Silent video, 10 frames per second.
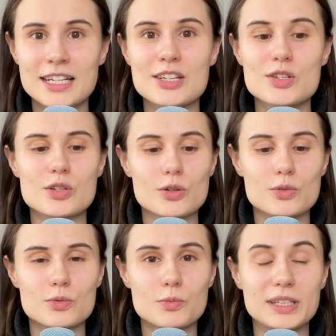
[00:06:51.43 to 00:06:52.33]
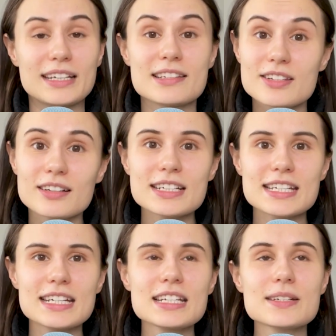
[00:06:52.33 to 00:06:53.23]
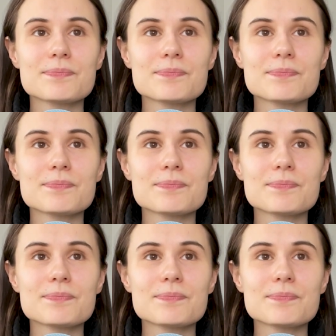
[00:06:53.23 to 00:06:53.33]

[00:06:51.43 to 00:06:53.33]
So when I started